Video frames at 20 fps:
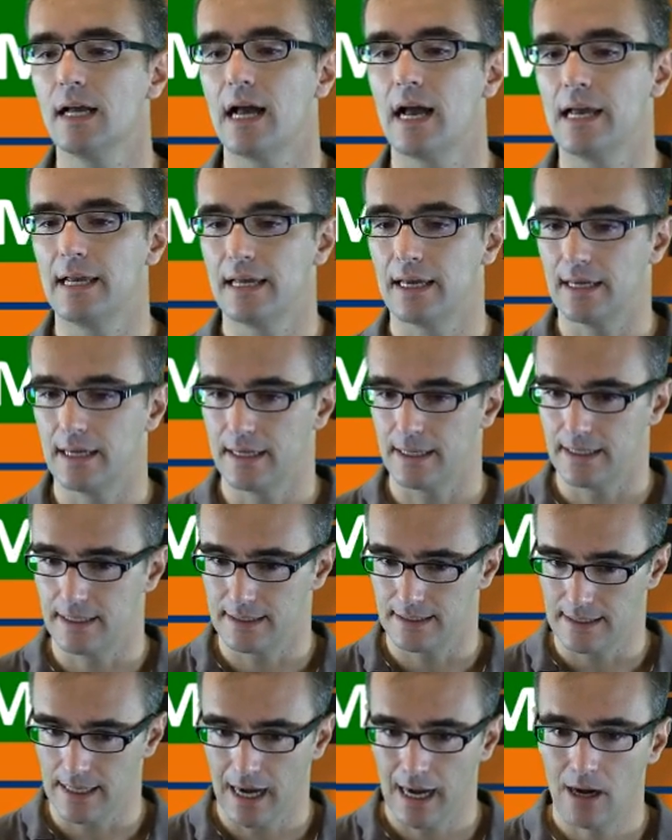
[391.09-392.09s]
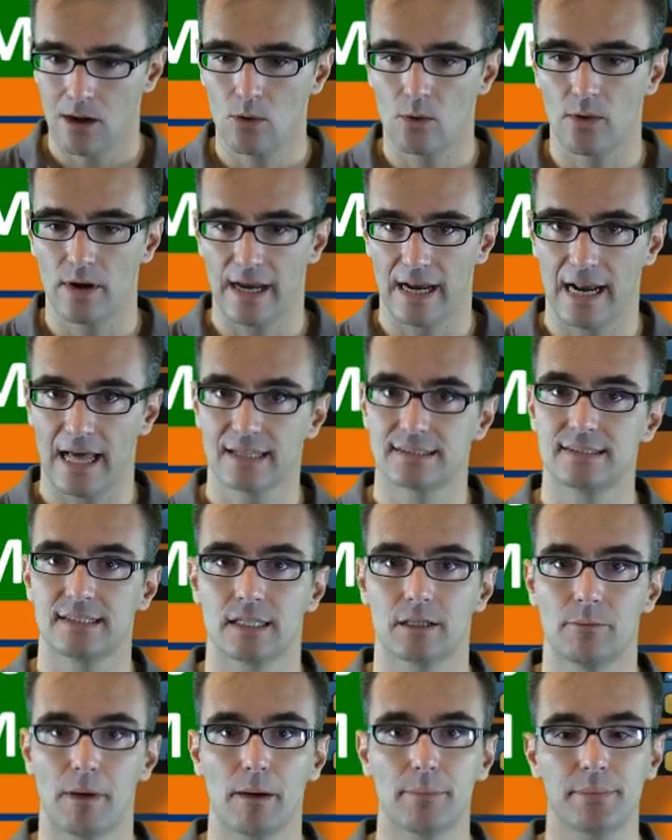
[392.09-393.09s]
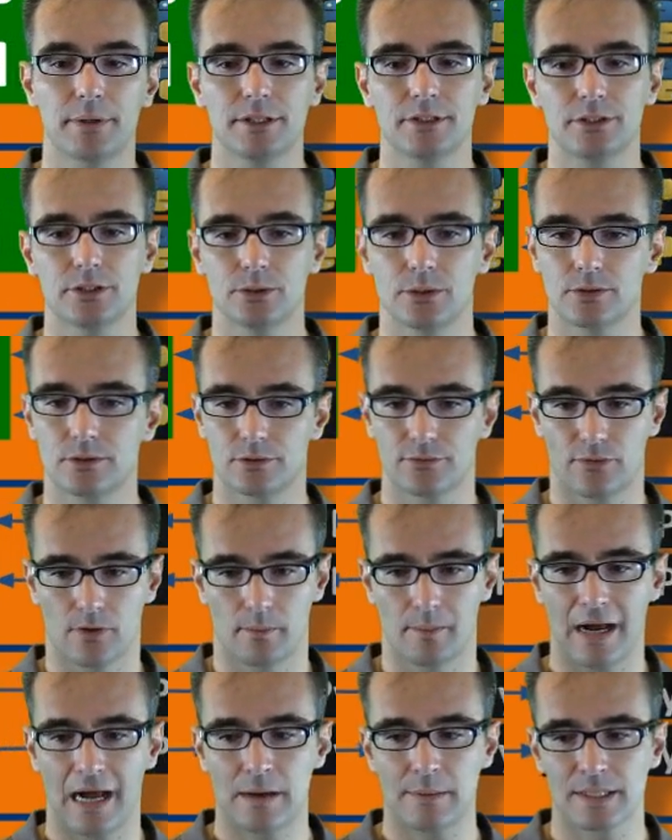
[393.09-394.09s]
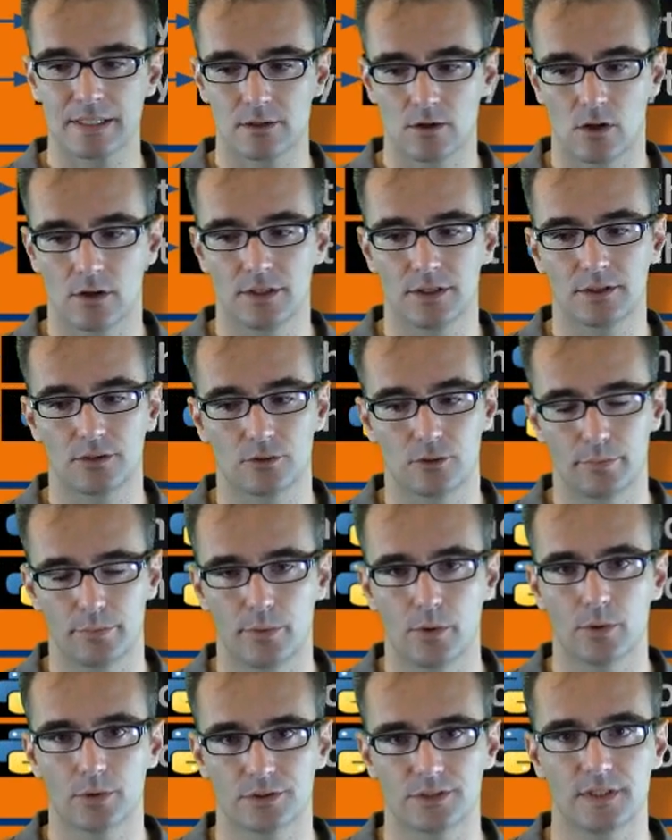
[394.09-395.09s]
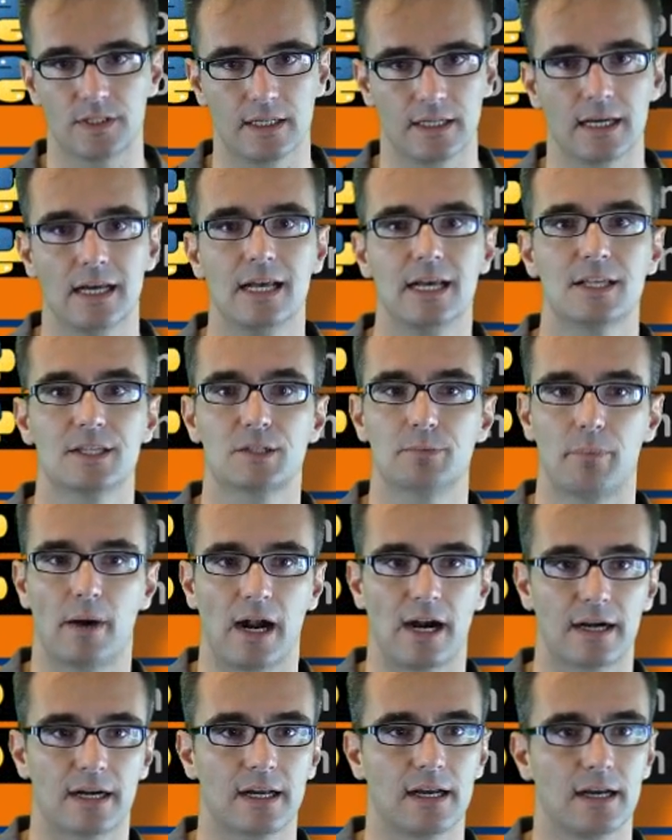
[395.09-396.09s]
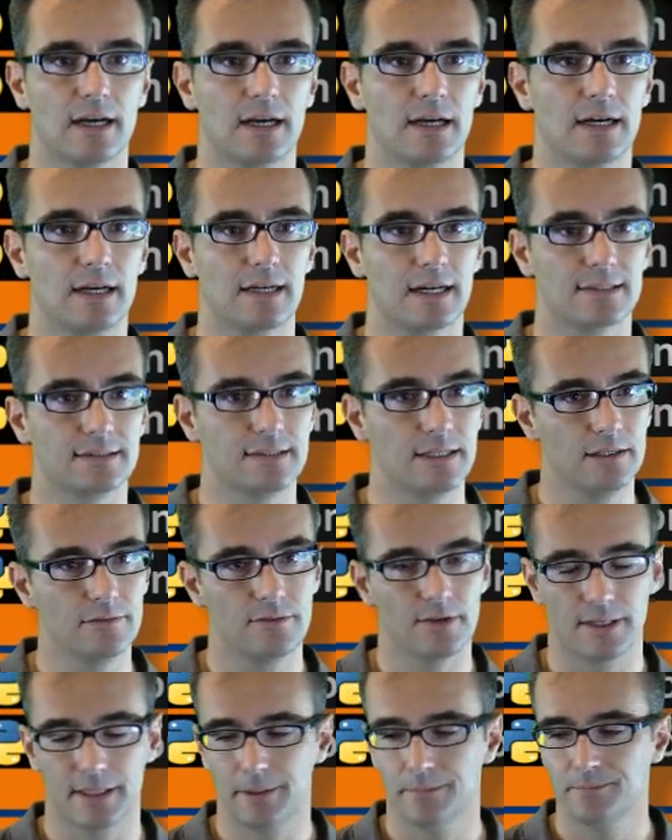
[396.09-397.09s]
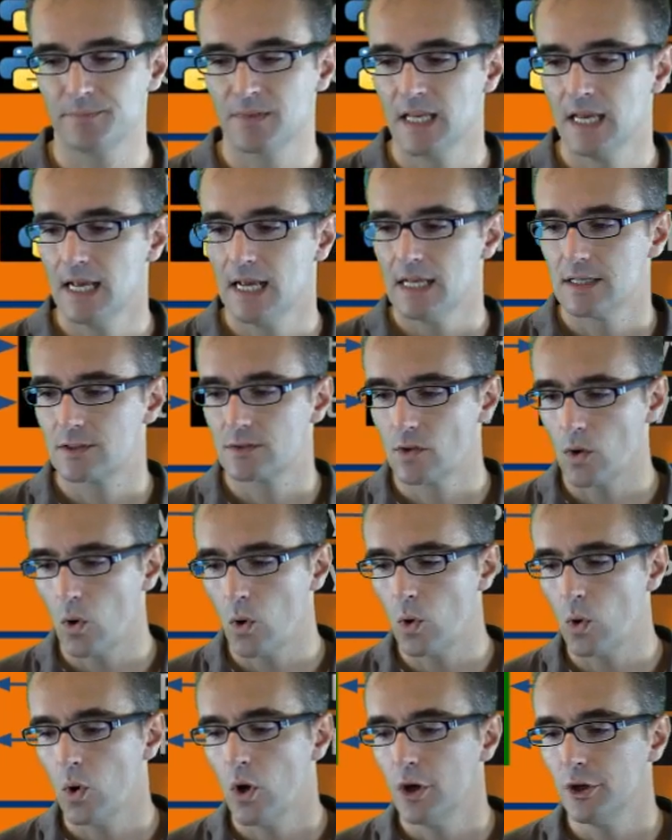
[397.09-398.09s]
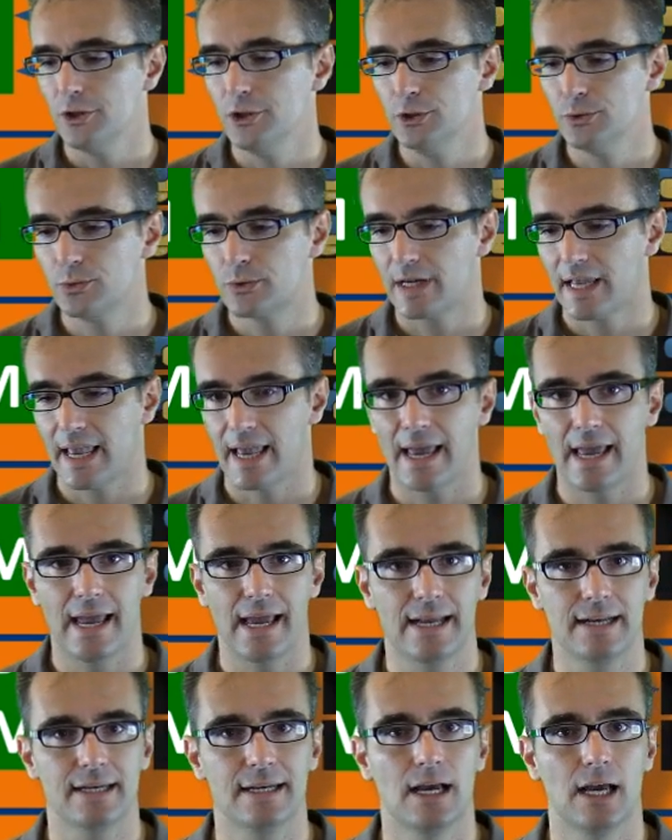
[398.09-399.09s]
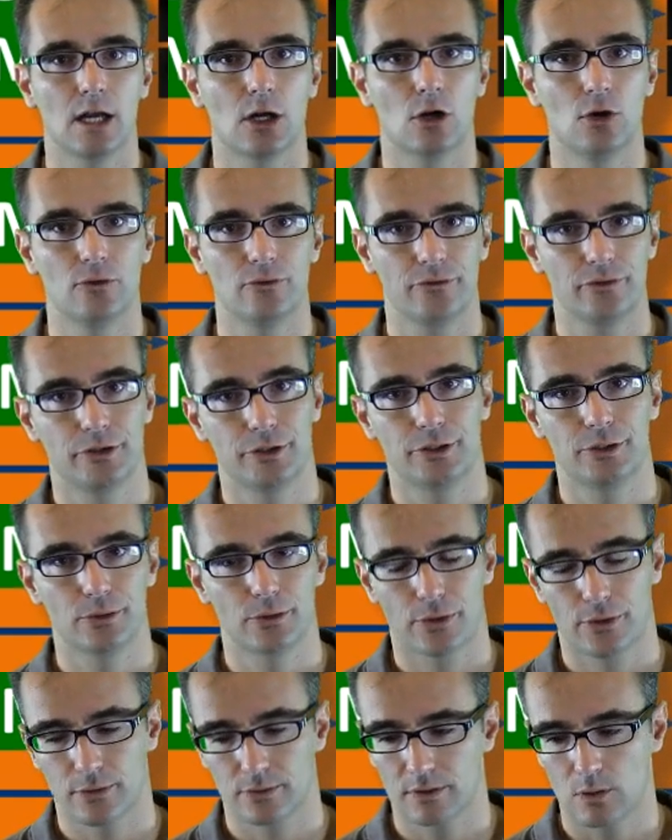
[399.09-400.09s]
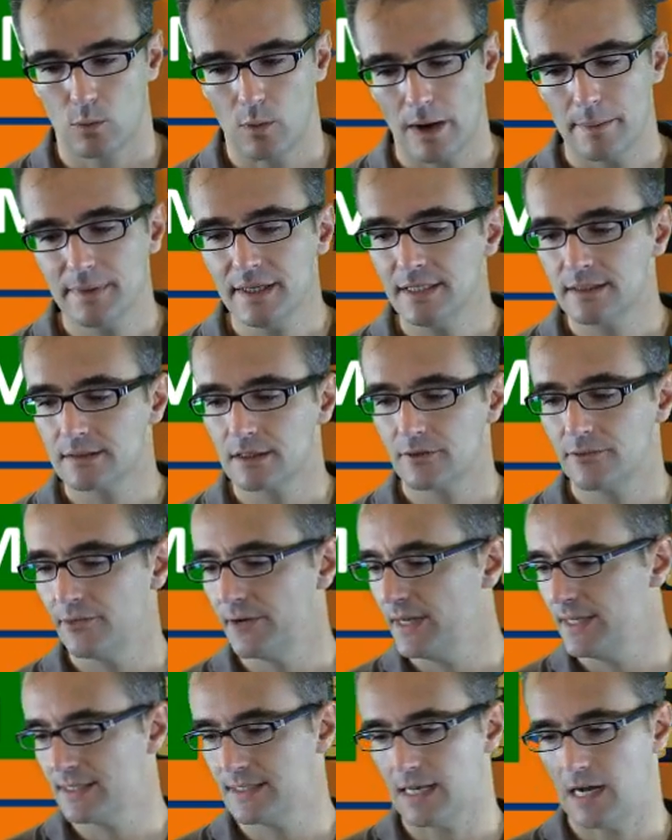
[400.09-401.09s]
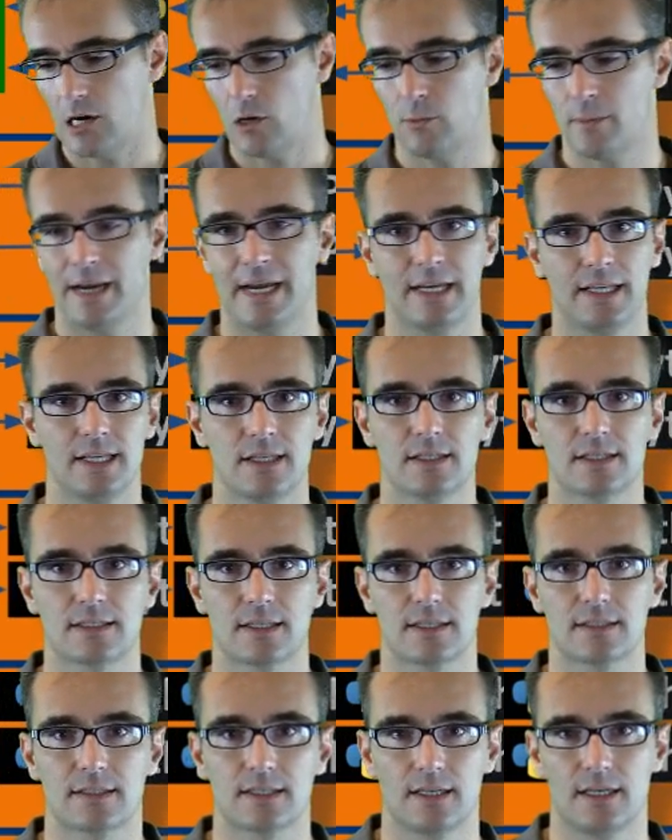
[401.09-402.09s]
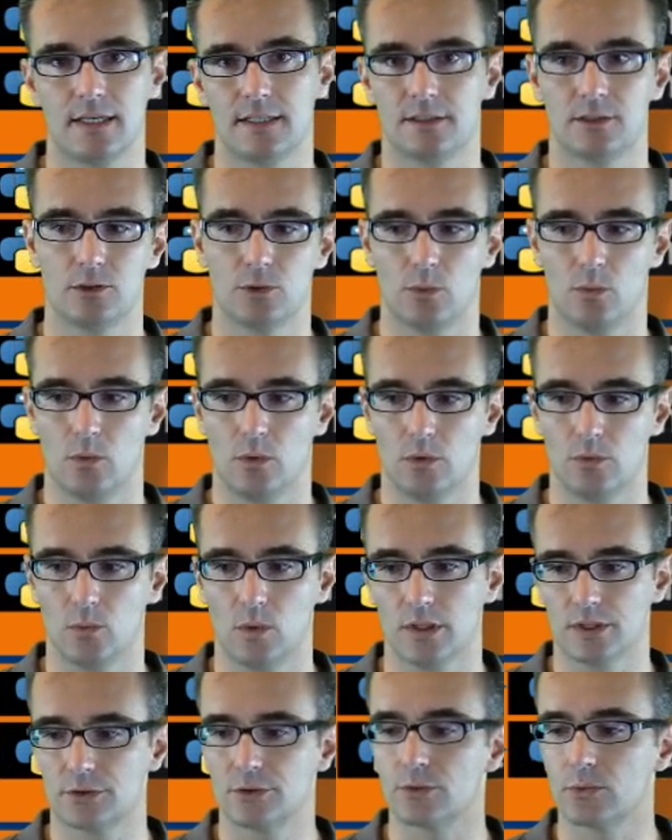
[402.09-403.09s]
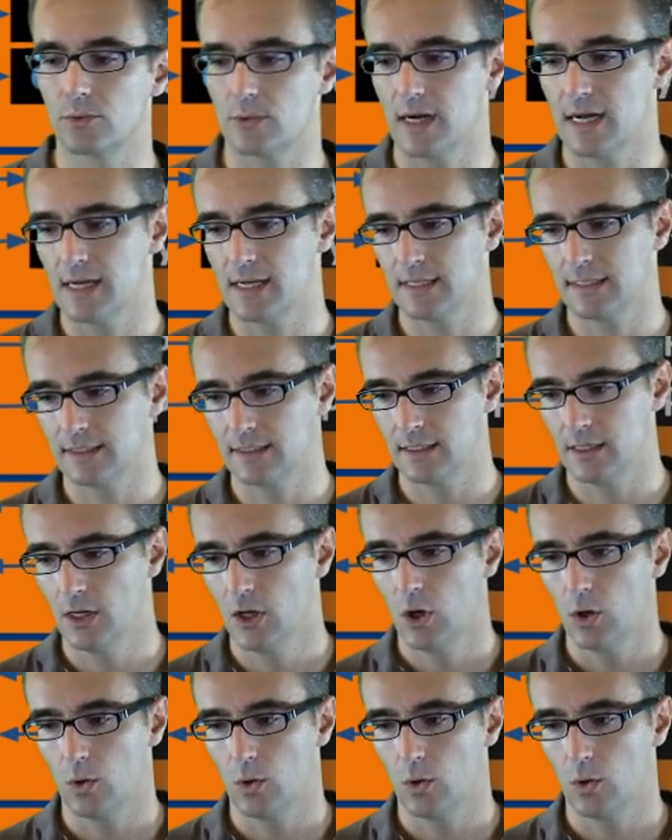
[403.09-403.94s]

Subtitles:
now Elastic MapReduce from Amazon is supporting Spark natively, so you can configure through the web interface how many instances you want to run,